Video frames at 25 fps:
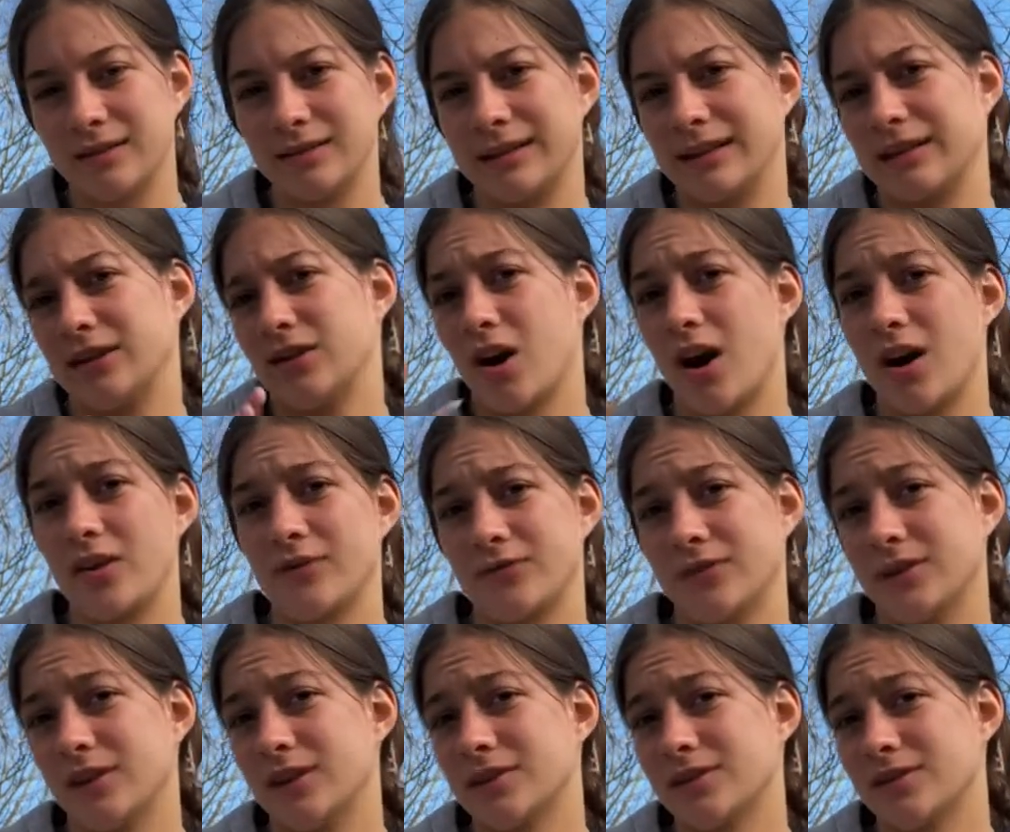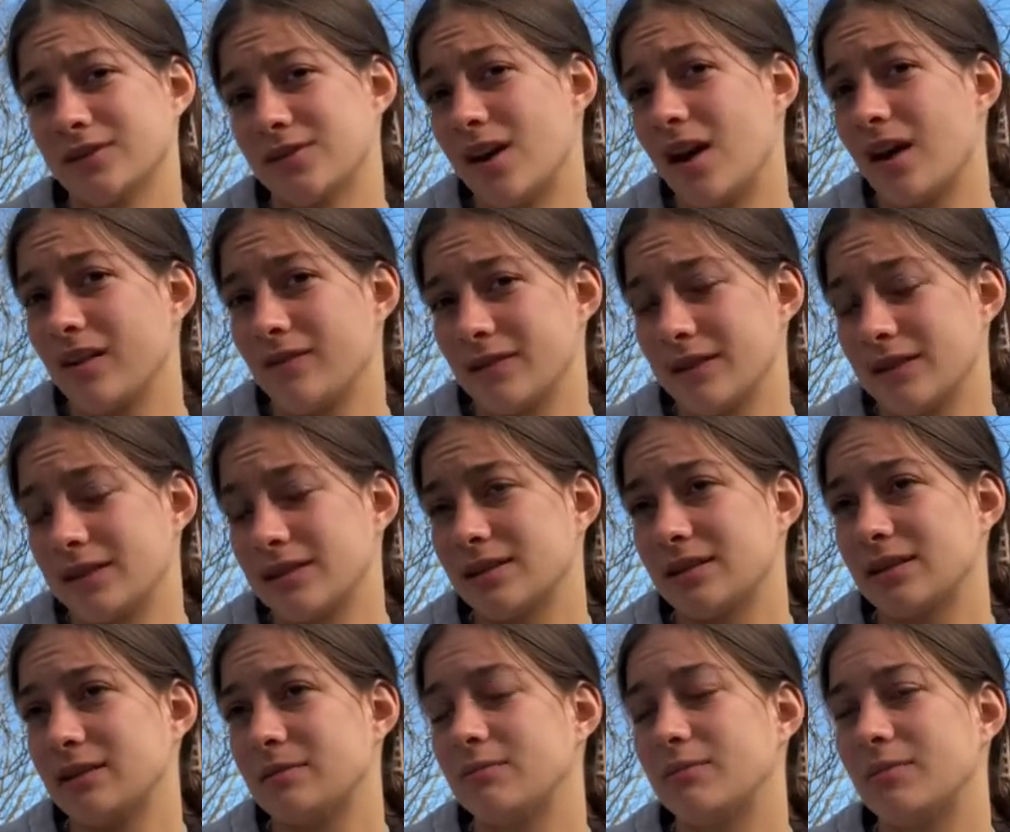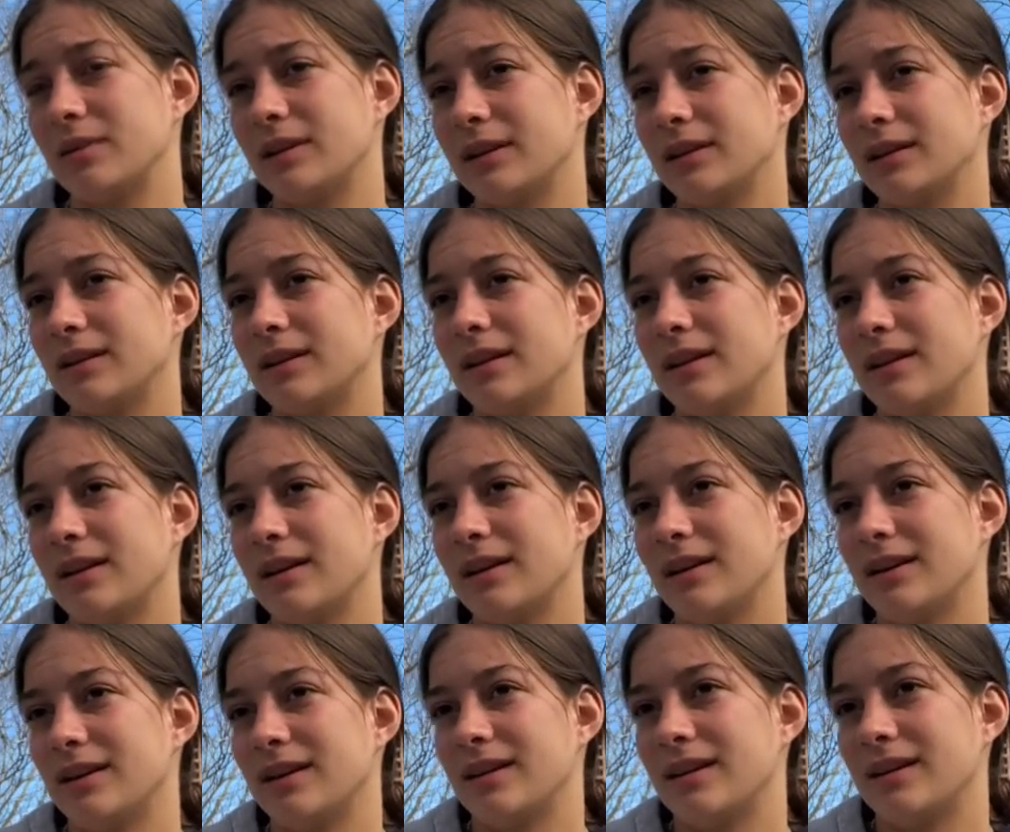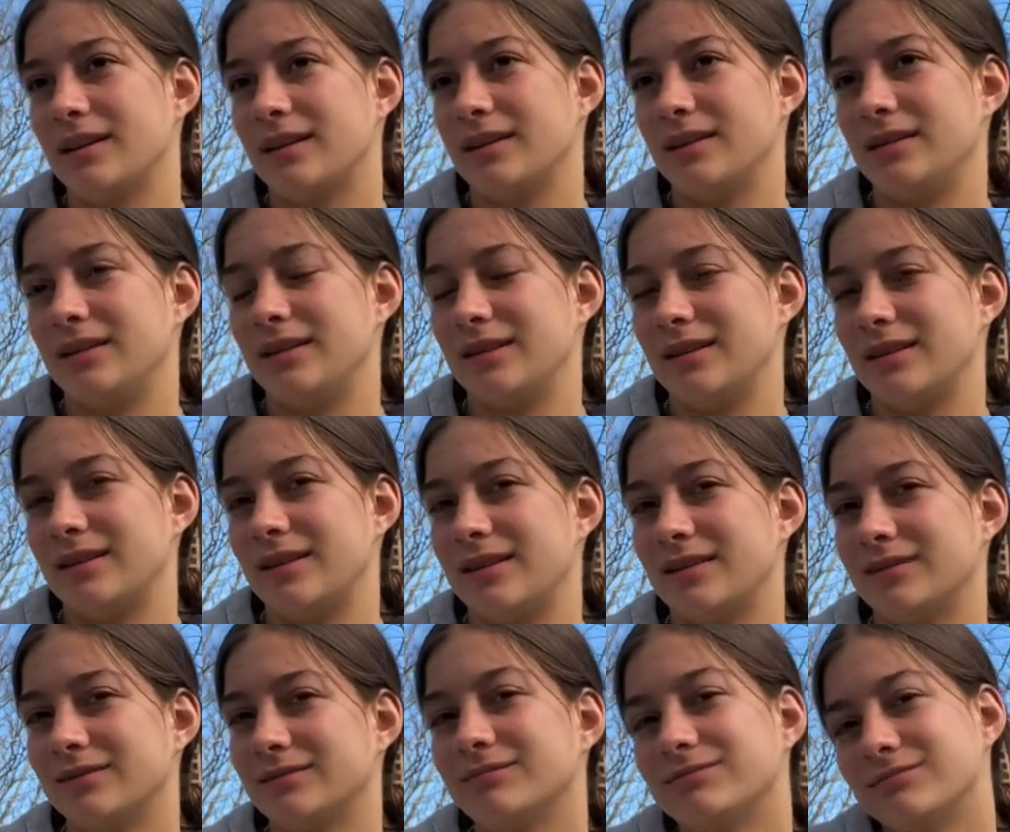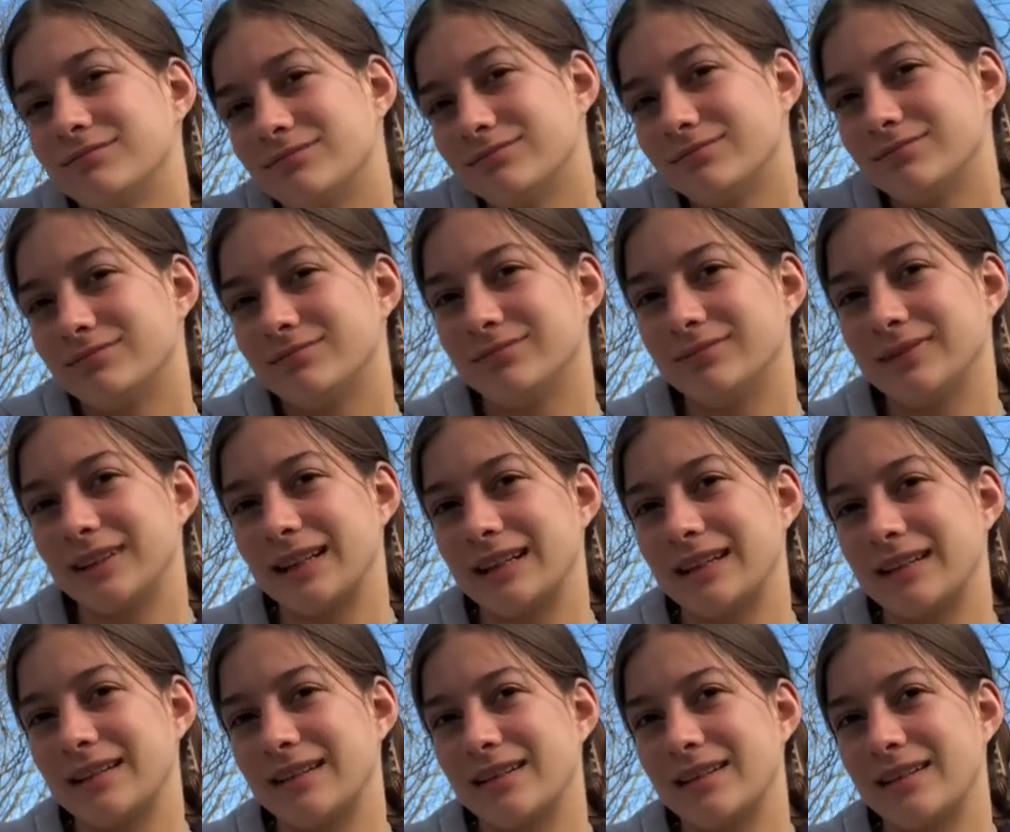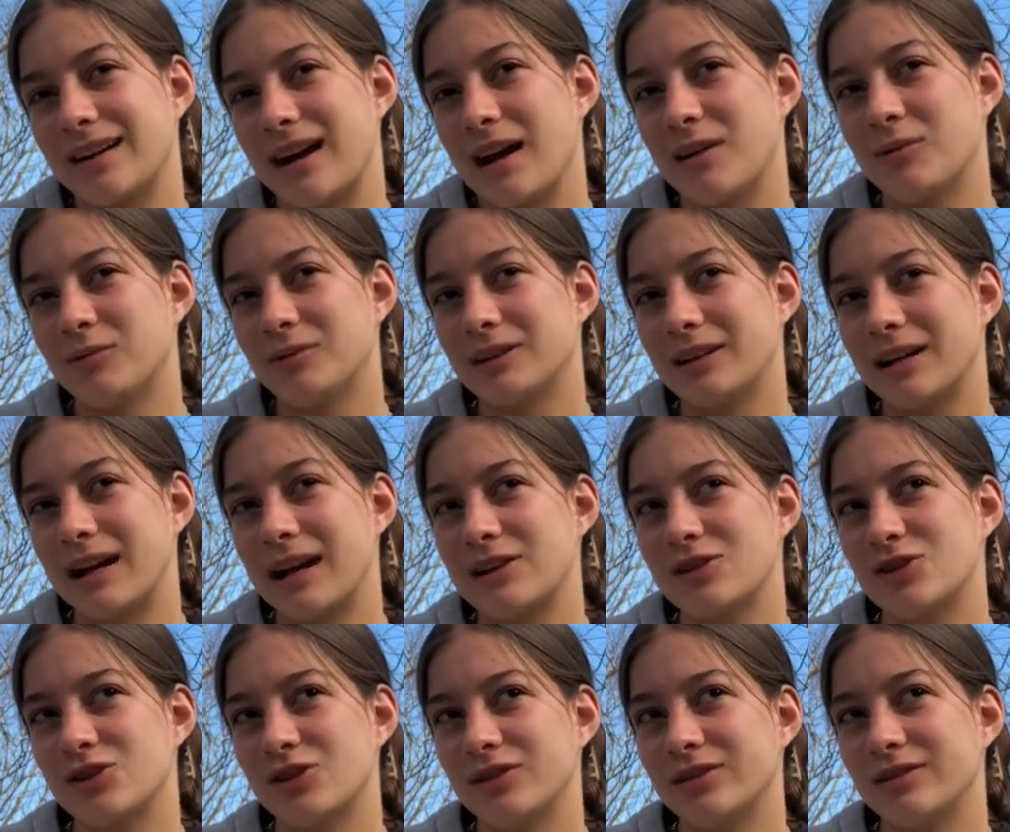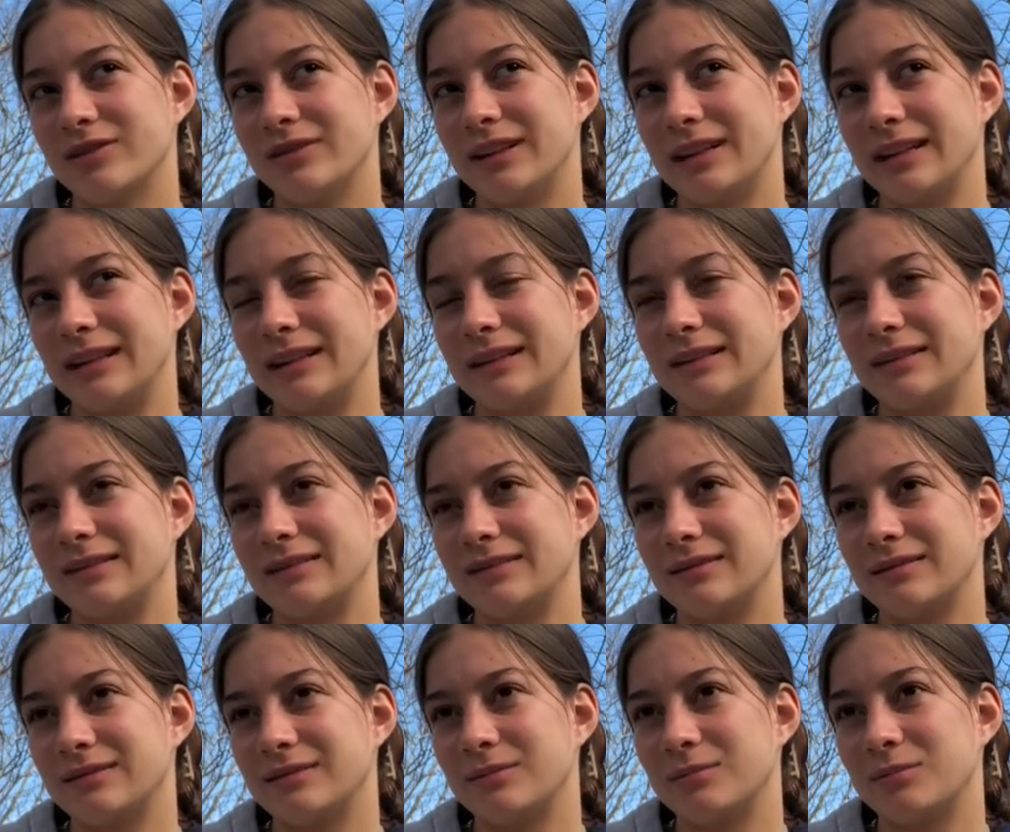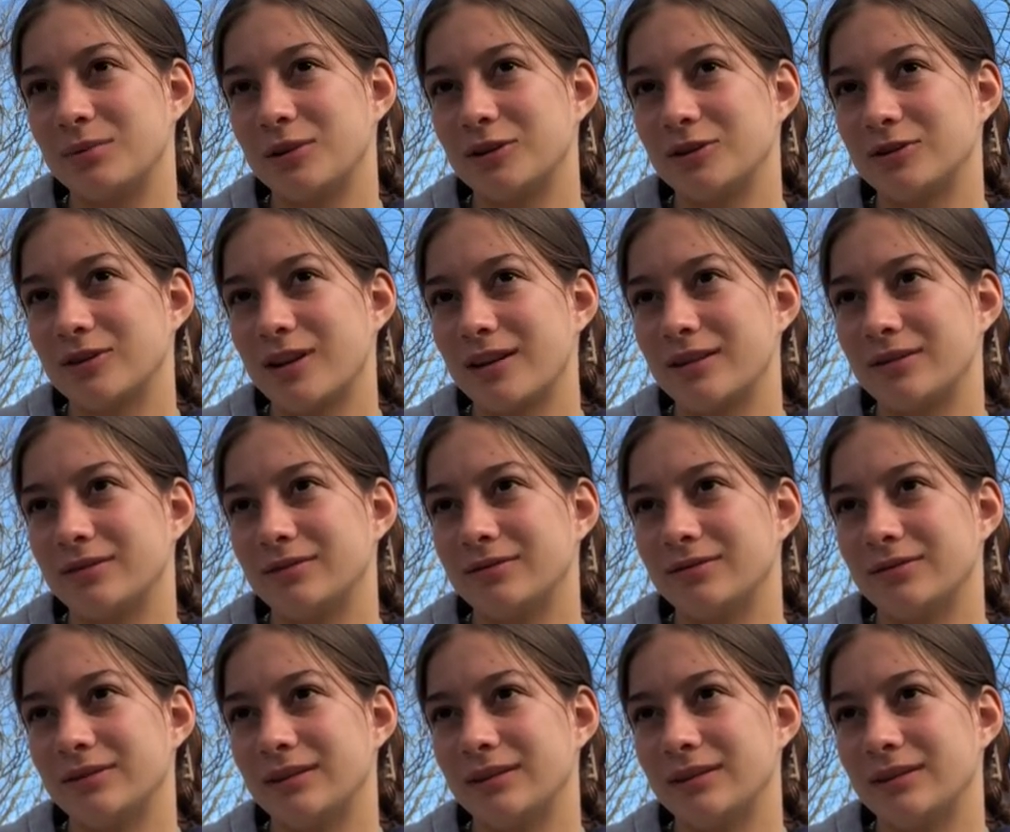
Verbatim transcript: like God first, obviously, but you know, like I want to actually like put a lot of